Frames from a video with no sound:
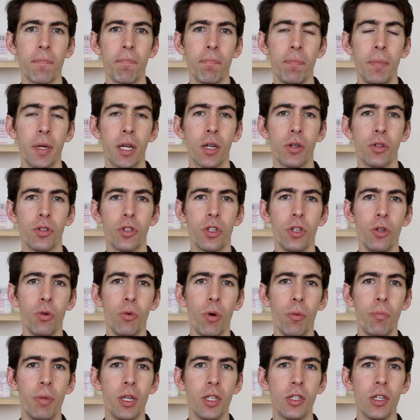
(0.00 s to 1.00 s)
because you
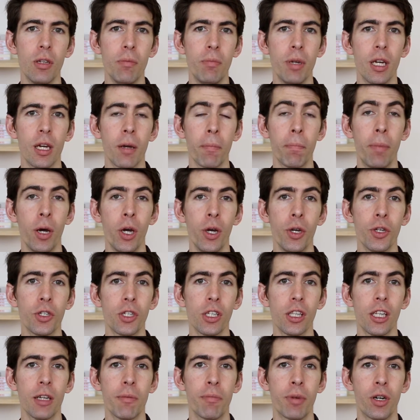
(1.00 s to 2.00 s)
were busy being
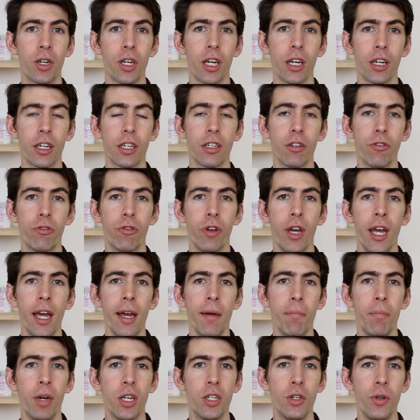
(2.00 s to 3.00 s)
personally productive,
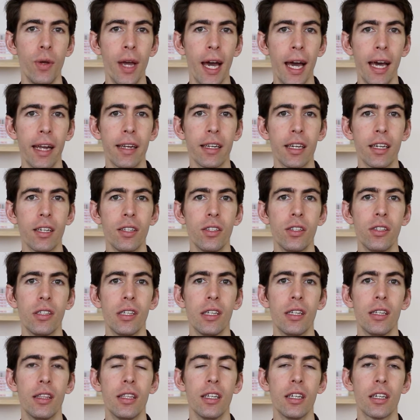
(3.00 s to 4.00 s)
but you hadn't
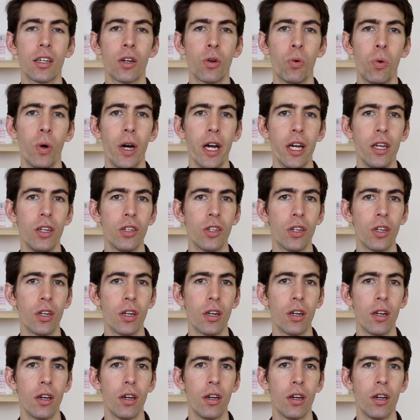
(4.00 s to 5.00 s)
considered the
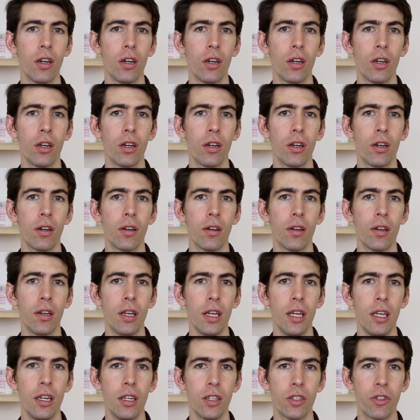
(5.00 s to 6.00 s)
equation
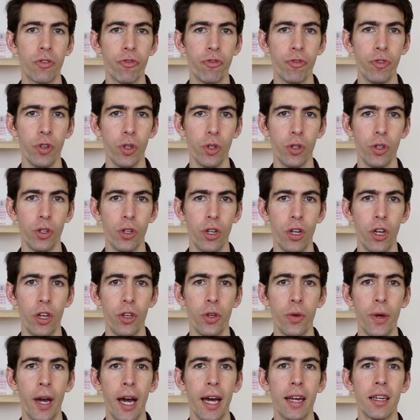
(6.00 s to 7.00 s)
in its full.
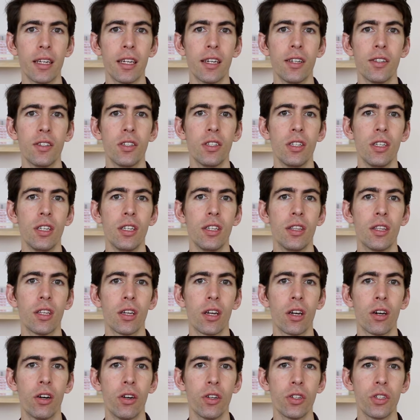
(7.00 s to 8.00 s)
You hadn't considered the
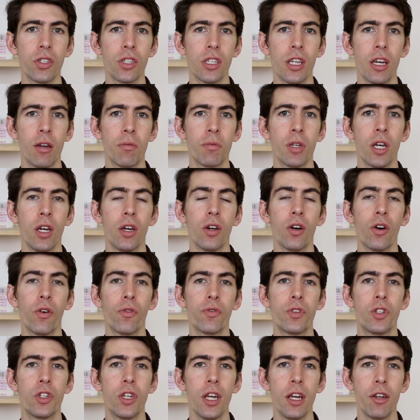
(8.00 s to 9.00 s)
concept
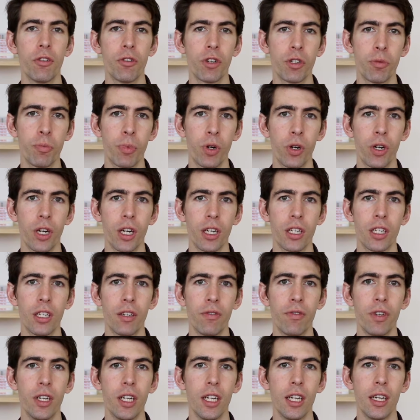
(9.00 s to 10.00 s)
of generous
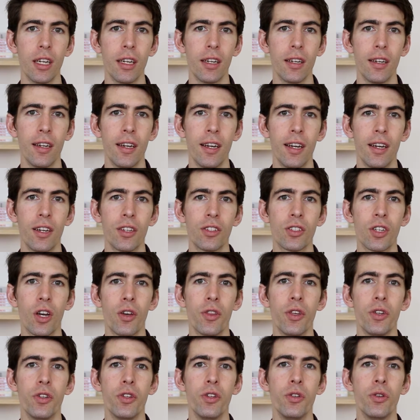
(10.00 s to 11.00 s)
productivity so
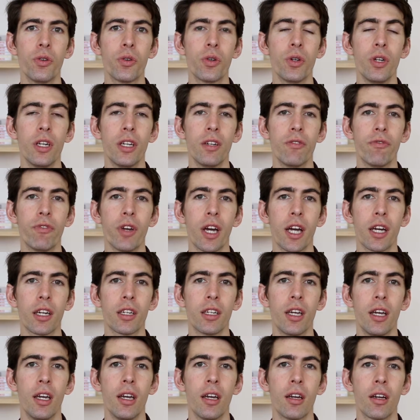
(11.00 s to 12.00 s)
that you could in
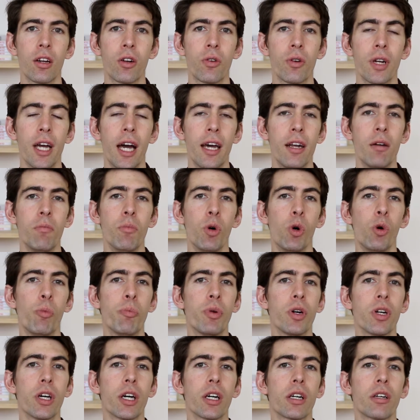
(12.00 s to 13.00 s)
fact create a more
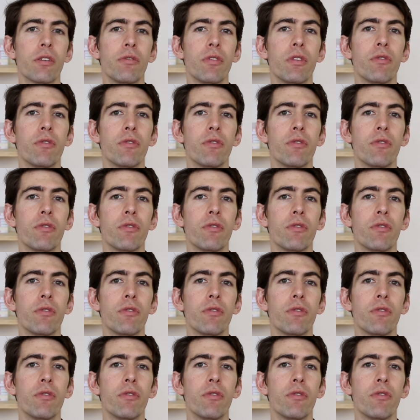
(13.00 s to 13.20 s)
productive